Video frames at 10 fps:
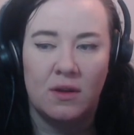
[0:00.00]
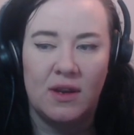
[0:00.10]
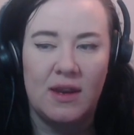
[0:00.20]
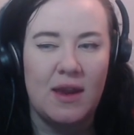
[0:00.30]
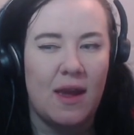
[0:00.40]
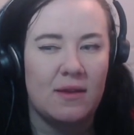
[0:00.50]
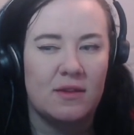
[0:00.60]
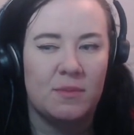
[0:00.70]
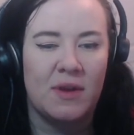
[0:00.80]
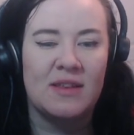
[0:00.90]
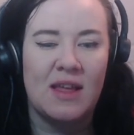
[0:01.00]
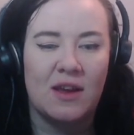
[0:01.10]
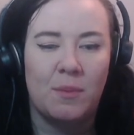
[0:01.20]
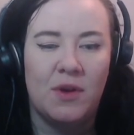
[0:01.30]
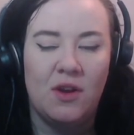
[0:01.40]
Yes, but is
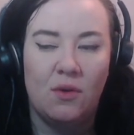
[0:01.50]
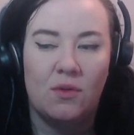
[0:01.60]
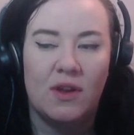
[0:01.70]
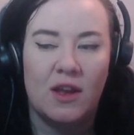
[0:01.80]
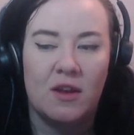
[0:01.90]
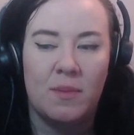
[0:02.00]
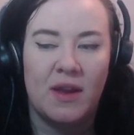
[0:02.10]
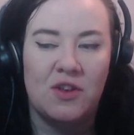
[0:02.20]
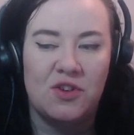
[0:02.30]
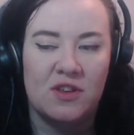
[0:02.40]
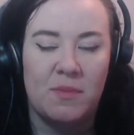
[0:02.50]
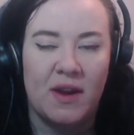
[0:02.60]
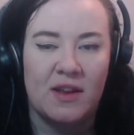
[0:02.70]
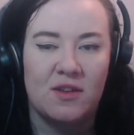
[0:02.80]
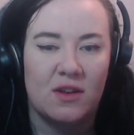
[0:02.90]
that purely going to be just my
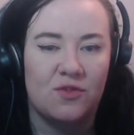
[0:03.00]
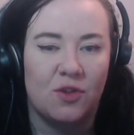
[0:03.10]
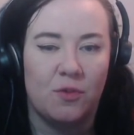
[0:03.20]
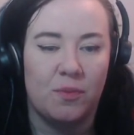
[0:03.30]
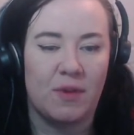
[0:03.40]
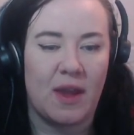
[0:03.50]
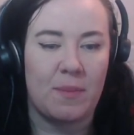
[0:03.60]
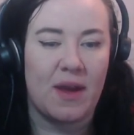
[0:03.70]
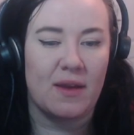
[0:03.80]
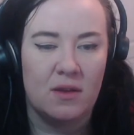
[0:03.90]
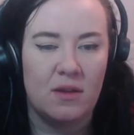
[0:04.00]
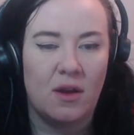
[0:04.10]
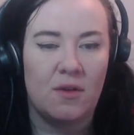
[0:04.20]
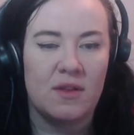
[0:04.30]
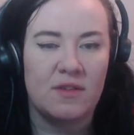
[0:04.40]
industrial kit pack?
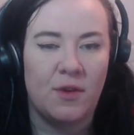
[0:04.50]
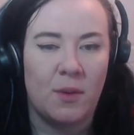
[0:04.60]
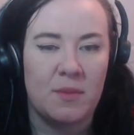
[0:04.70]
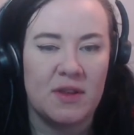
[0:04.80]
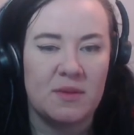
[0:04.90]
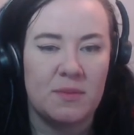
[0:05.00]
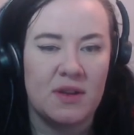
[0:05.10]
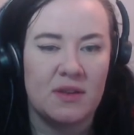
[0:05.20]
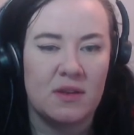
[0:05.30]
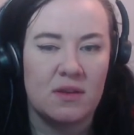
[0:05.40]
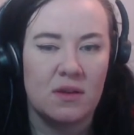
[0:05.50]
No, there's a few other bits and pieces.